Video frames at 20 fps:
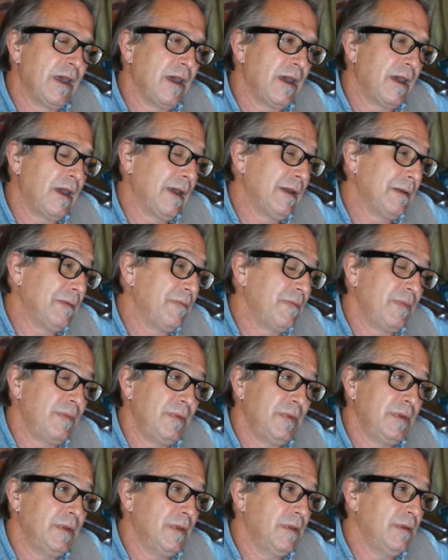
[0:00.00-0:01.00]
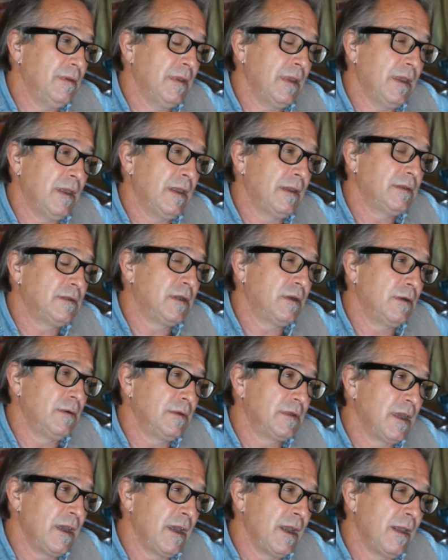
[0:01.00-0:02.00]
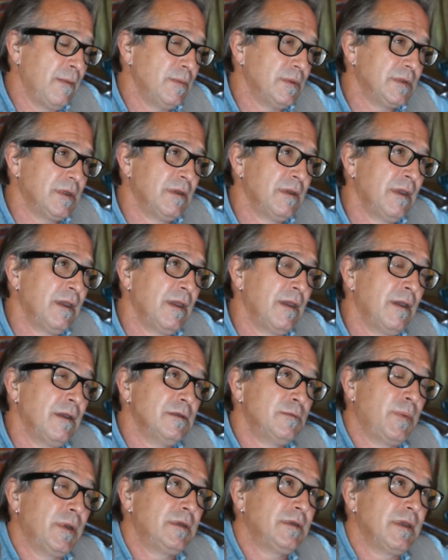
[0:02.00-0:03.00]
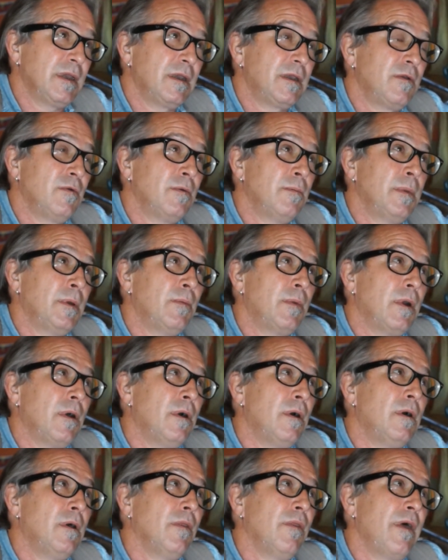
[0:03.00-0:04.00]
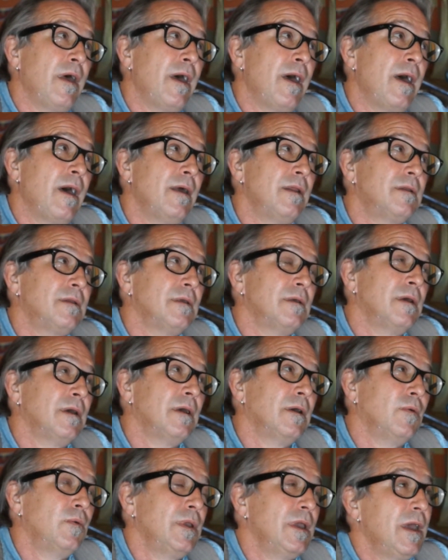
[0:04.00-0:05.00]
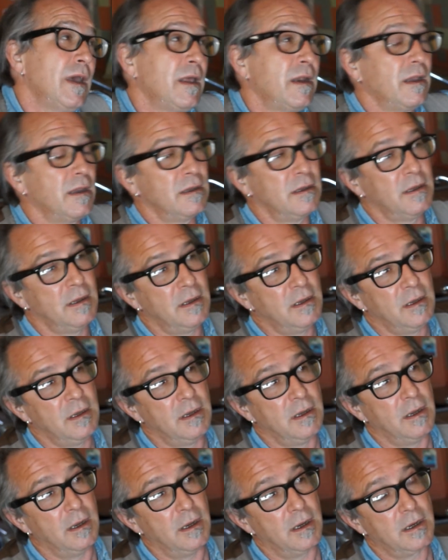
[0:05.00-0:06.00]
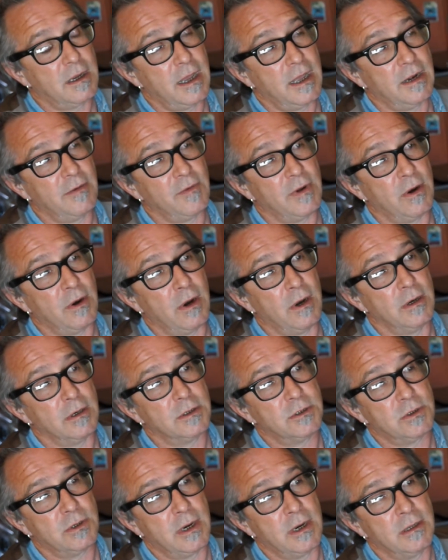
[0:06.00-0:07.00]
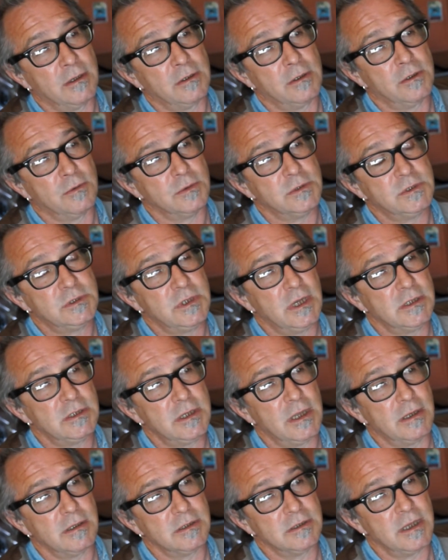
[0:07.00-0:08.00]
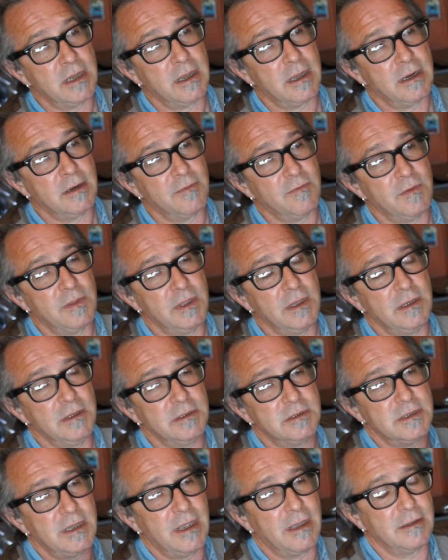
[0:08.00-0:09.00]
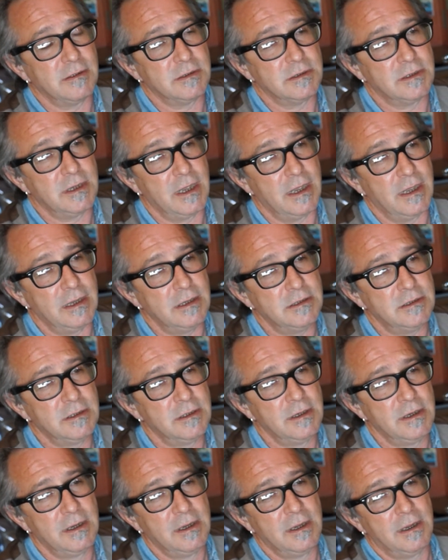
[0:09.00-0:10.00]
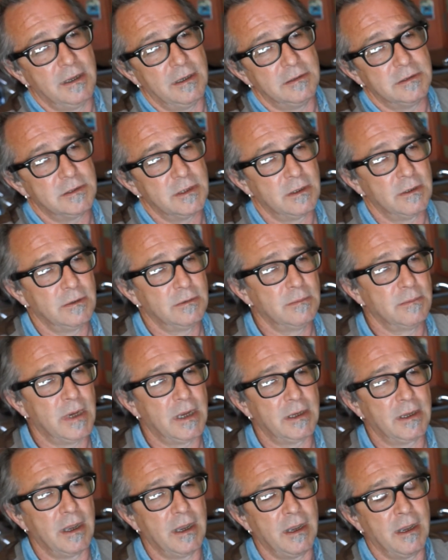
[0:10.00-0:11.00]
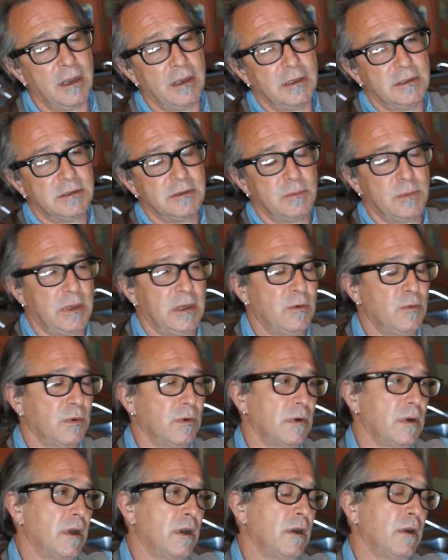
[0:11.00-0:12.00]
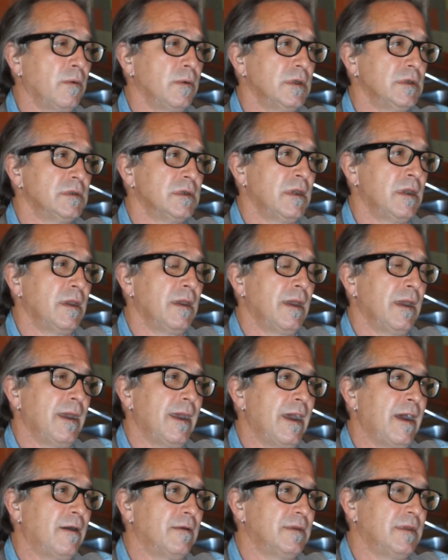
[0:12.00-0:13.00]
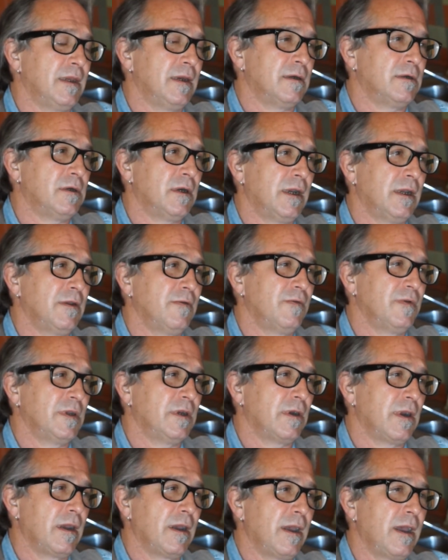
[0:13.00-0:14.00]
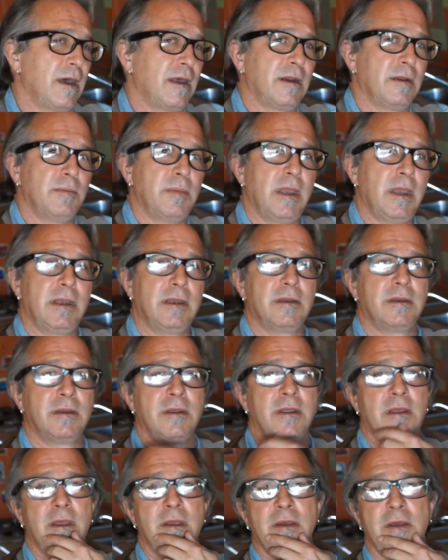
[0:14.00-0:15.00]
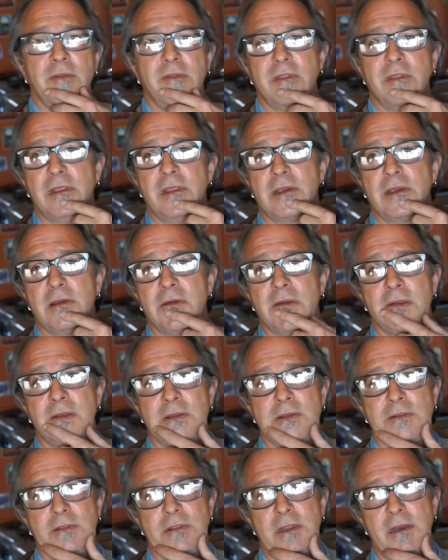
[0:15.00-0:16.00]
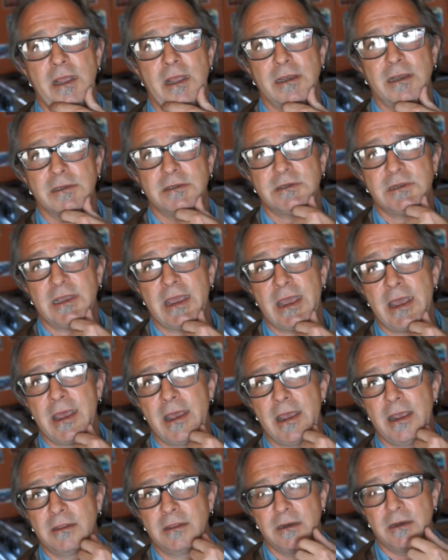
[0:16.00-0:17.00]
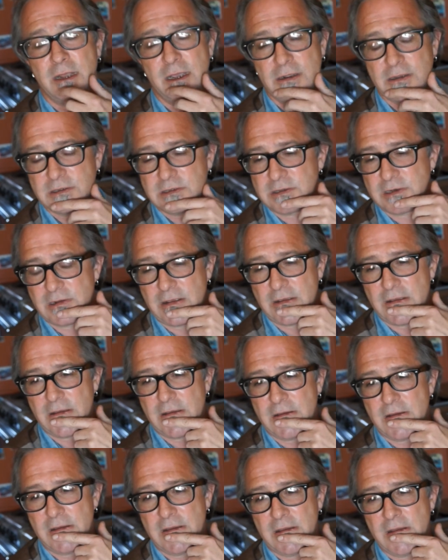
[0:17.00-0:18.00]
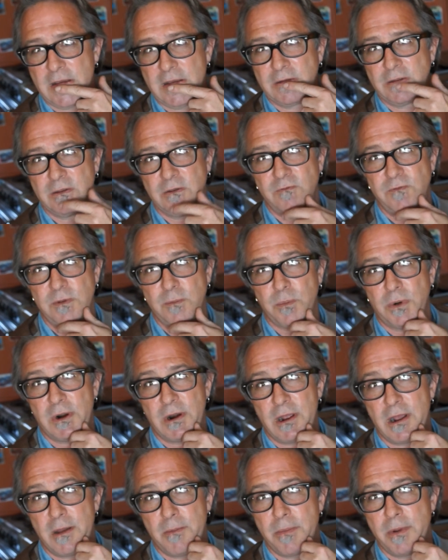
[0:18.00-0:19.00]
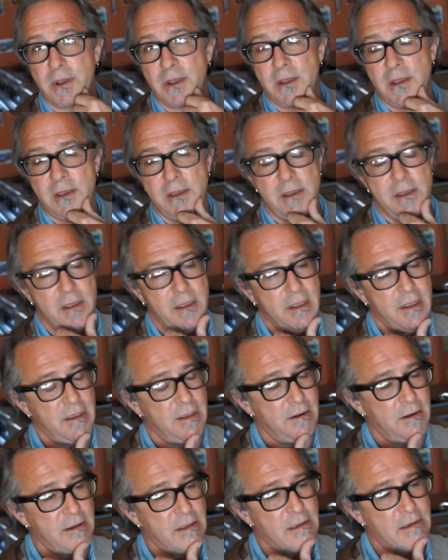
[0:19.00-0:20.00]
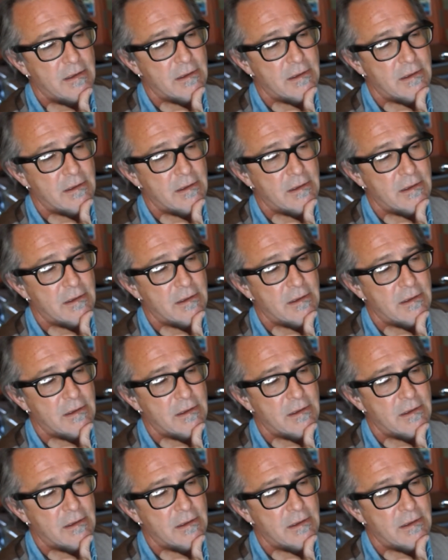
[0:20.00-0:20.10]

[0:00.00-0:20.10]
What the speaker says: At certain times, especially I can remember all that, we had a kind of an art trailer that was just outside of the sound stage, and so my guys and me were always out there trying to figure out how to make the next gag, the next goofy prop, and